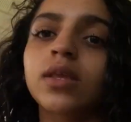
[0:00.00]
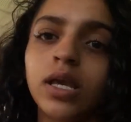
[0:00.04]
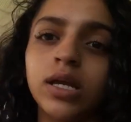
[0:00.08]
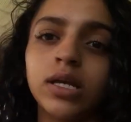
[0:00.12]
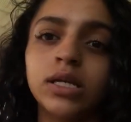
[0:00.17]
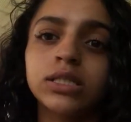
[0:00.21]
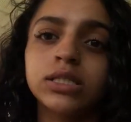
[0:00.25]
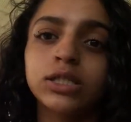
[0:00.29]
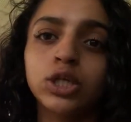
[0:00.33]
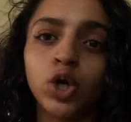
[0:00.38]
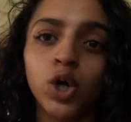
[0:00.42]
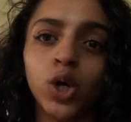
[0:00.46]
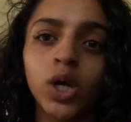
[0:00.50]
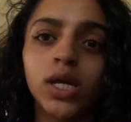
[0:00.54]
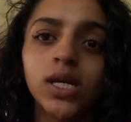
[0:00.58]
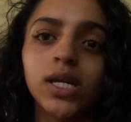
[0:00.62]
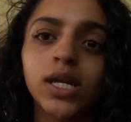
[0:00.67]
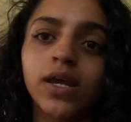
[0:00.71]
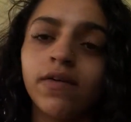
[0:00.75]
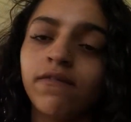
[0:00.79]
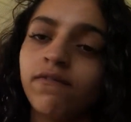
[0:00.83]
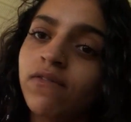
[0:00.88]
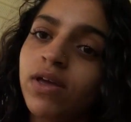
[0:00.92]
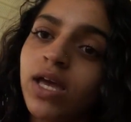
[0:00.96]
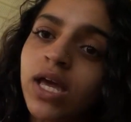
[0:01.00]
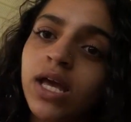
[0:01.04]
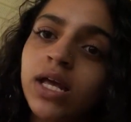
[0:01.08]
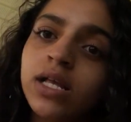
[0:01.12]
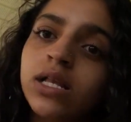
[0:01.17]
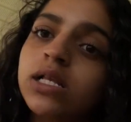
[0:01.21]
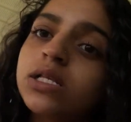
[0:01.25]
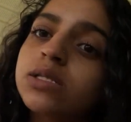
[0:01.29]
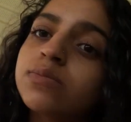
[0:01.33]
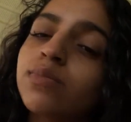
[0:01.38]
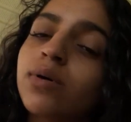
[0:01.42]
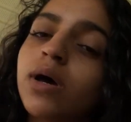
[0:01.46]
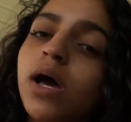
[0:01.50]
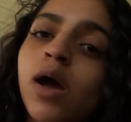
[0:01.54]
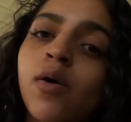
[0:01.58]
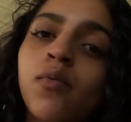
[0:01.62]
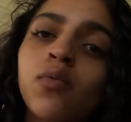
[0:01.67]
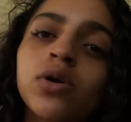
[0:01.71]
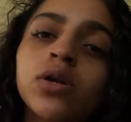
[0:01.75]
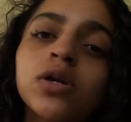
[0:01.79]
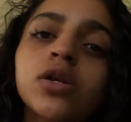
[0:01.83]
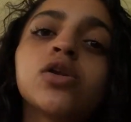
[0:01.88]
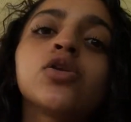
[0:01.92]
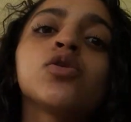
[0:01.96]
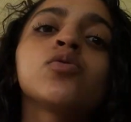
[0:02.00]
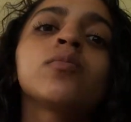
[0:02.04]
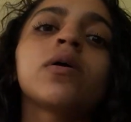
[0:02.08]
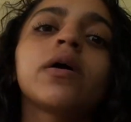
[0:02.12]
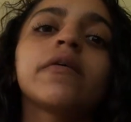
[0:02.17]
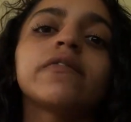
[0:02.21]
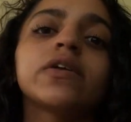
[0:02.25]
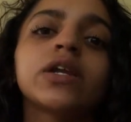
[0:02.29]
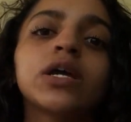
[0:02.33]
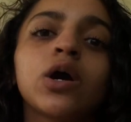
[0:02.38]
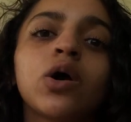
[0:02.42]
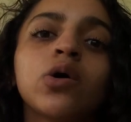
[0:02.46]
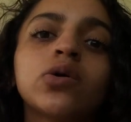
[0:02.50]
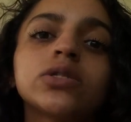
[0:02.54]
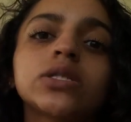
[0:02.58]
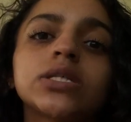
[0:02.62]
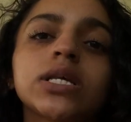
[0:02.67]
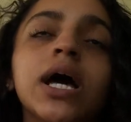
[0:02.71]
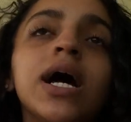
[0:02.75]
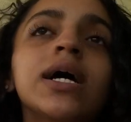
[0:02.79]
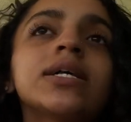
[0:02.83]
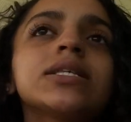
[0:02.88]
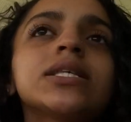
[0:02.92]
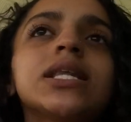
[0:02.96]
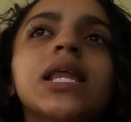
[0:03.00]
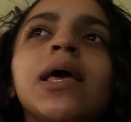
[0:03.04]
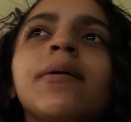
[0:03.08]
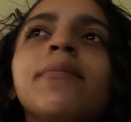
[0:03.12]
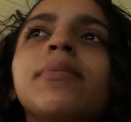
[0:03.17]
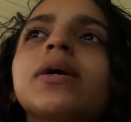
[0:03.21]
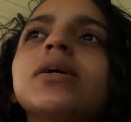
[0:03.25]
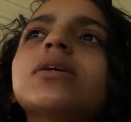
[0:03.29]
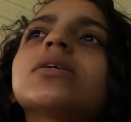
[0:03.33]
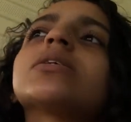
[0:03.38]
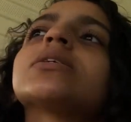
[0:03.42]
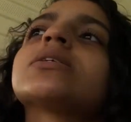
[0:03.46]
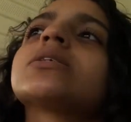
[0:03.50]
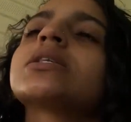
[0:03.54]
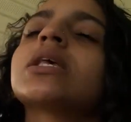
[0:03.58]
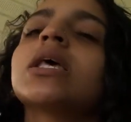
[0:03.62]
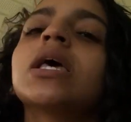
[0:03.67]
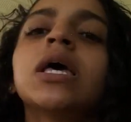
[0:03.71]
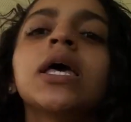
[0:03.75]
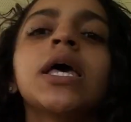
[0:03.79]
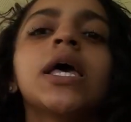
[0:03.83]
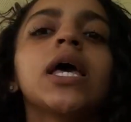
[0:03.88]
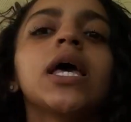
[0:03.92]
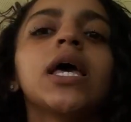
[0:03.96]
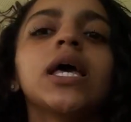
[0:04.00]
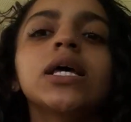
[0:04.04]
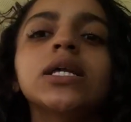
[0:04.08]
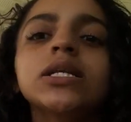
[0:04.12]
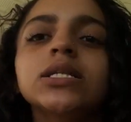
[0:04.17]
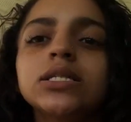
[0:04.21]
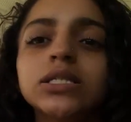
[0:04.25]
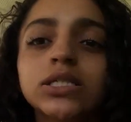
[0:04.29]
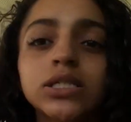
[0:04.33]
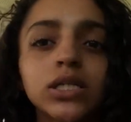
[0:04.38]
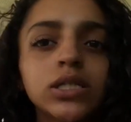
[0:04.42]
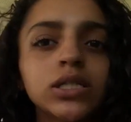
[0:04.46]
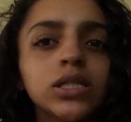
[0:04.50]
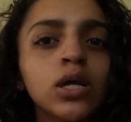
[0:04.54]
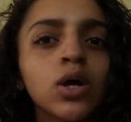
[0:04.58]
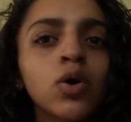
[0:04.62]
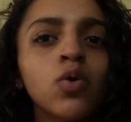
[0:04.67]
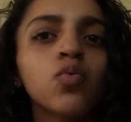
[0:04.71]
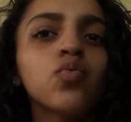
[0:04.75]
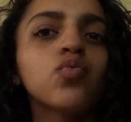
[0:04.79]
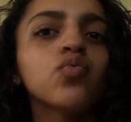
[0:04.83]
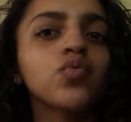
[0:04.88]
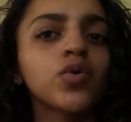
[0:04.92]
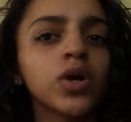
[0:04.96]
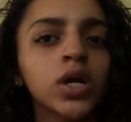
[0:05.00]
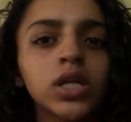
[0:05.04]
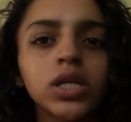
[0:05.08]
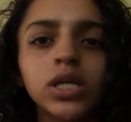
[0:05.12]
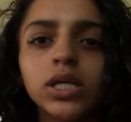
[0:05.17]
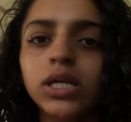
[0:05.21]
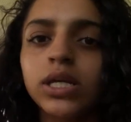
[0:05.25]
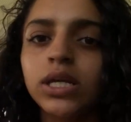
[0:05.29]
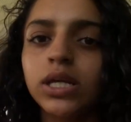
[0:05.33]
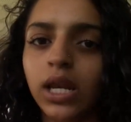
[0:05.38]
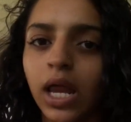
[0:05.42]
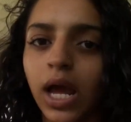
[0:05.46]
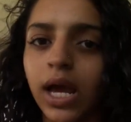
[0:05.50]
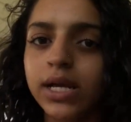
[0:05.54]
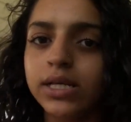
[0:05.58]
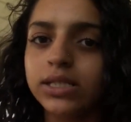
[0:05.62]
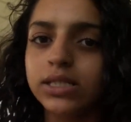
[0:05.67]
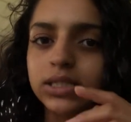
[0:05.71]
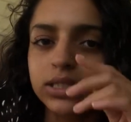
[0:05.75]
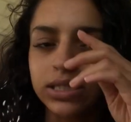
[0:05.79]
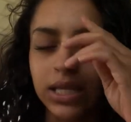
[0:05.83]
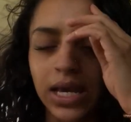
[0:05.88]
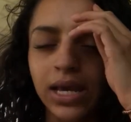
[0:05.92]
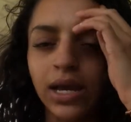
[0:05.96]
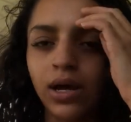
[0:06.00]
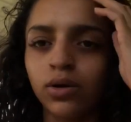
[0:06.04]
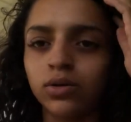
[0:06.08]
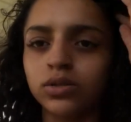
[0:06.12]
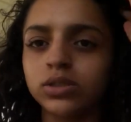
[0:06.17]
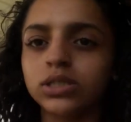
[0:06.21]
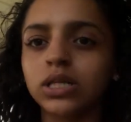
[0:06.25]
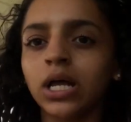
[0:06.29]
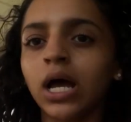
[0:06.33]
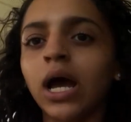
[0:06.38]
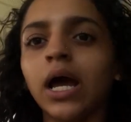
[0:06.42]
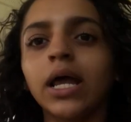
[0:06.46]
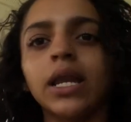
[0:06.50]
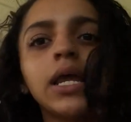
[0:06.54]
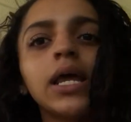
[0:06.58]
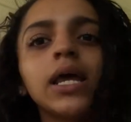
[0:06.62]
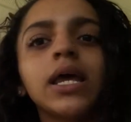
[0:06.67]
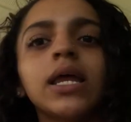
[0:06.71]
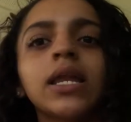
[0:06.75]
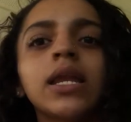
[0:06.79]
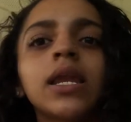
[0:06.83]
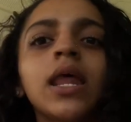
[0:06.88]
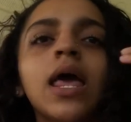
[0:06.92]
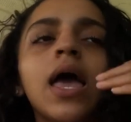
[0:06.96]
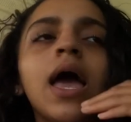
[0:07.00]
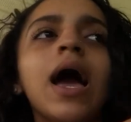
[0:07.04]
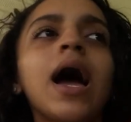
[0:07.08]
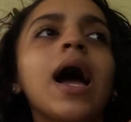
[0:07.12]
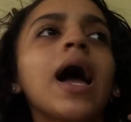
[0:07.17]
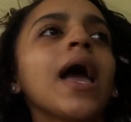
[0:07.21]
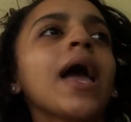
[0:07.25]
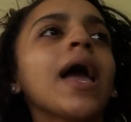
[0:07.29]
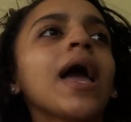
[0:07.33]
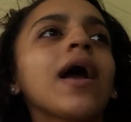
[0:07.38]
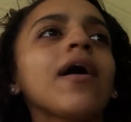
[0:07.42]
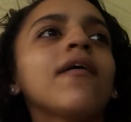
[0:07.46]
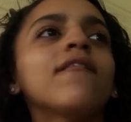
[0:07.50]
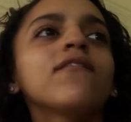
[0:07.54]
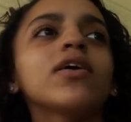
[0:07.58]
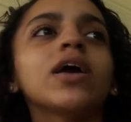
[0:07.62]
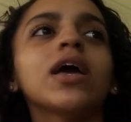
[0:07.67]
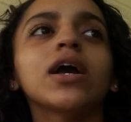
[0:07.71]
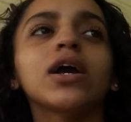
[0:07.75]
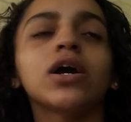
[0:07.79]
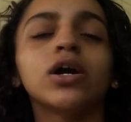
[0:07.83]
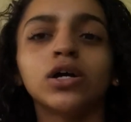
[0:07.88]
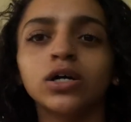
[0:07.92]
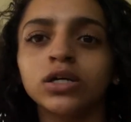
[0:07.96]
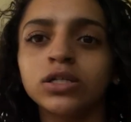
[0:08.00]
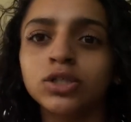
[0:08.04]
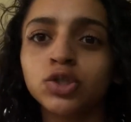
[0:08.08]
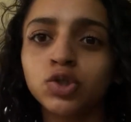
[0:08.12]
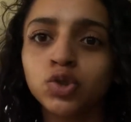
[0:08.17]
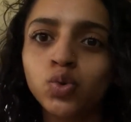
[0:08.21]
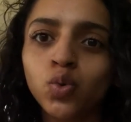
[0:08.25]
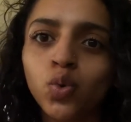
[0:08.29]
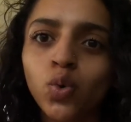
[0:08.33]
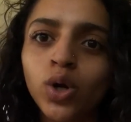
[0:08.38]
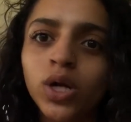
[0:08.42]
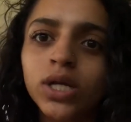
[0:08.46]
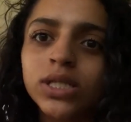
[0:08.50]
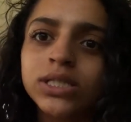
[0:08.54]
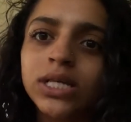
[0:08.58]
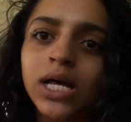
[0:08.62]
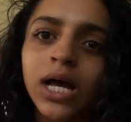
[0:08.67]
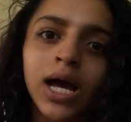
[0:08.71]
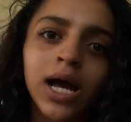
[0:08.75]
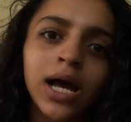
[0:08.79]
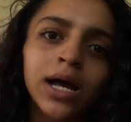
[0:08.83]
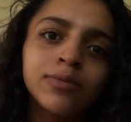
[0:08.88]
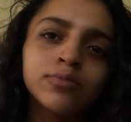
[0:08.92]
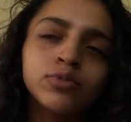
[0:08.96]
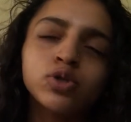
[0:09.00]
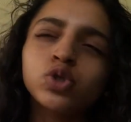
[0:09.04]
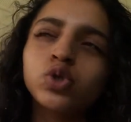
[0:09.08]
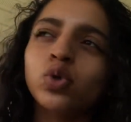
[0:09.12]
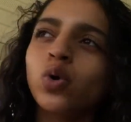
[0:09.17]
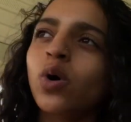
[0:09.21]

Sorry in advance, but I want to do my video outside today because it is just a really nice day outside, and I have a good story time. So